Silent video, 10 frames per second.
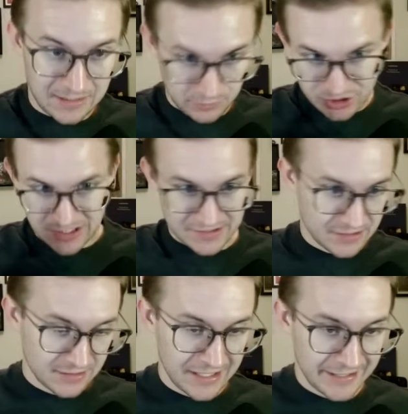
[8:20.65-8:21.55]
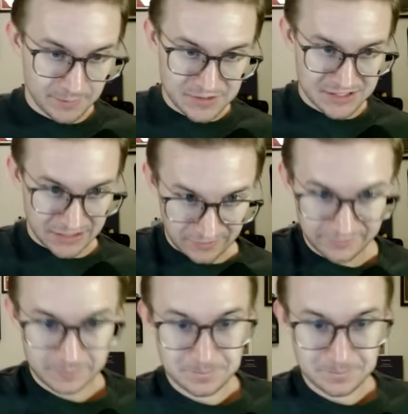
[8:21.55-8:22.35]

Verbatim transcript: which has good lineup stuff.